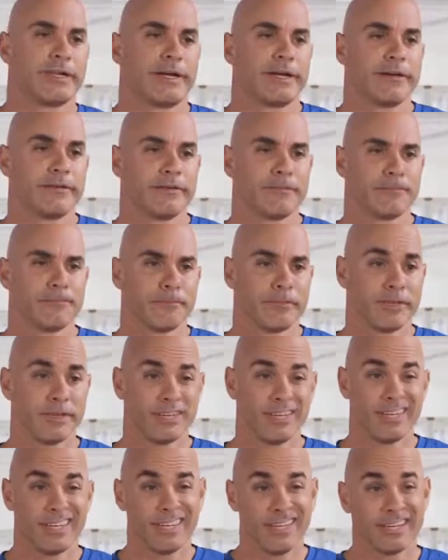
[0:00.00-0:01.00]
cloud,
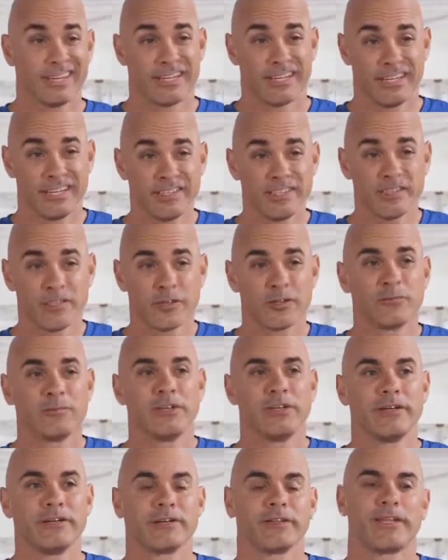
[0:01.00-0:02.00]
yeah, it's a term
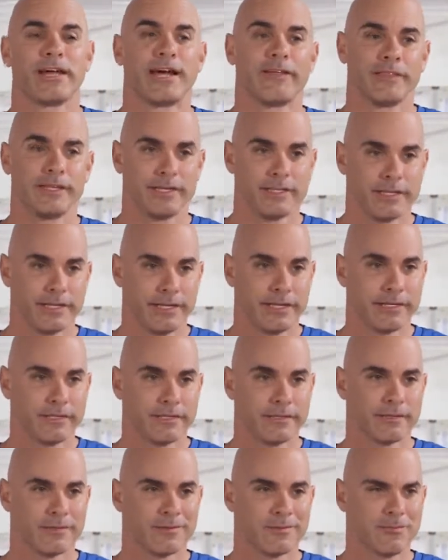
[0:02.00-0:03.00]
you hear a lot these
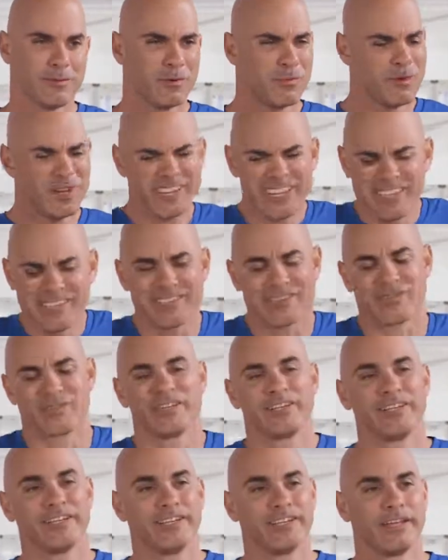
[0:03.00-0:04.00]
days, but what is it
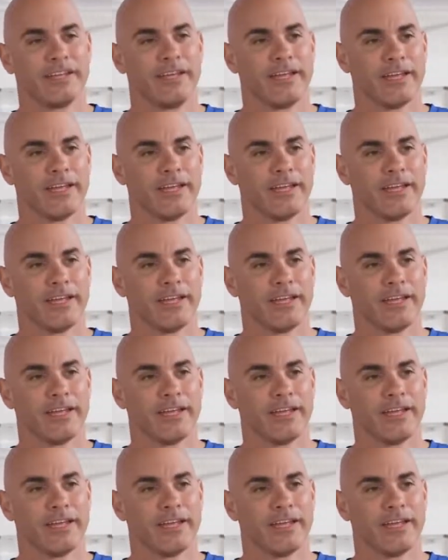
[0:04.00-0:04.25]
really?